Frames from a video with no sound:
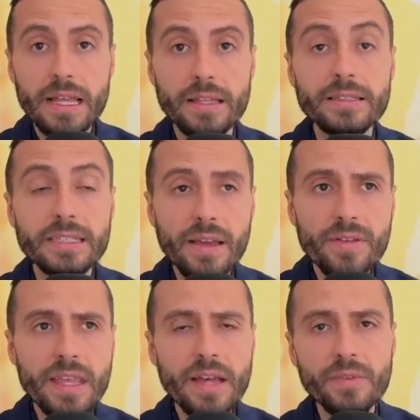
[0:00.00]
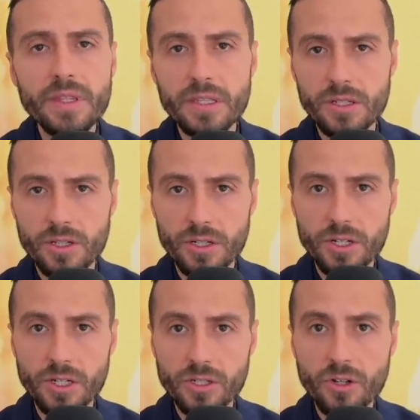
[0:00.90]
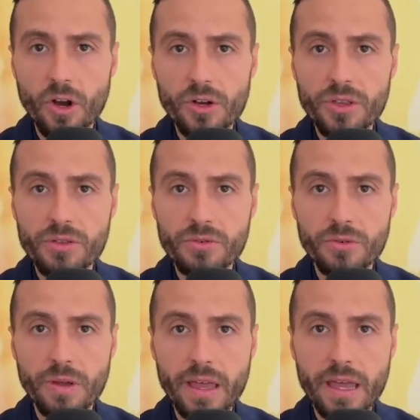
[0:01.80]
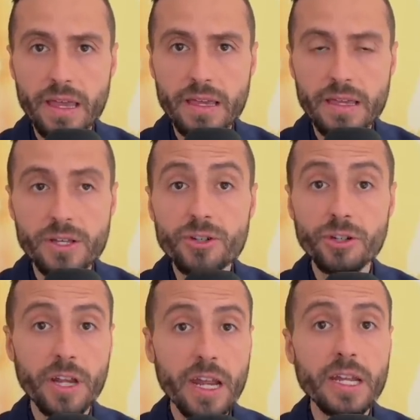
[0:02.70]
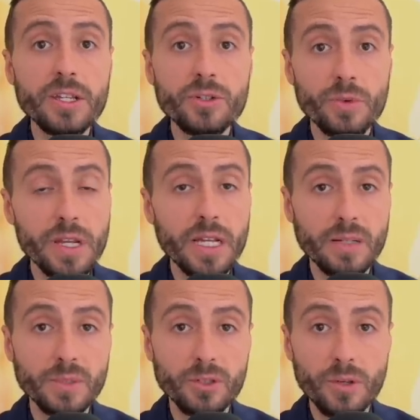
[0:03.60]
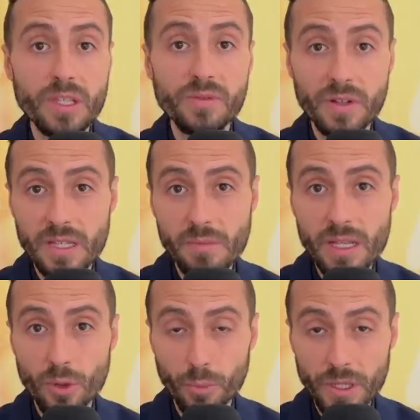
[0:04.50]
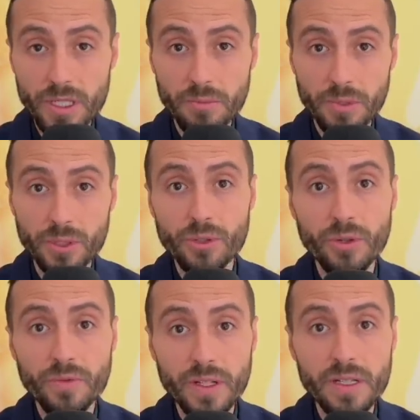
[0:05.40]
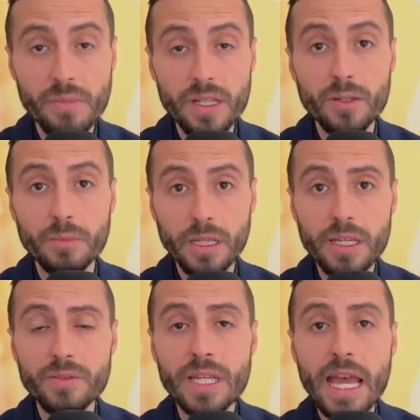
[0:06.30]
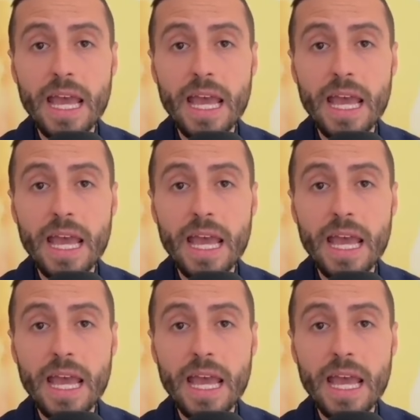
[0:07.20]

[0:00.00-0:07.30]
the Seventh-day Adventist Church has gone through a change when it comes to its fundamental principles or fundamental beliefs,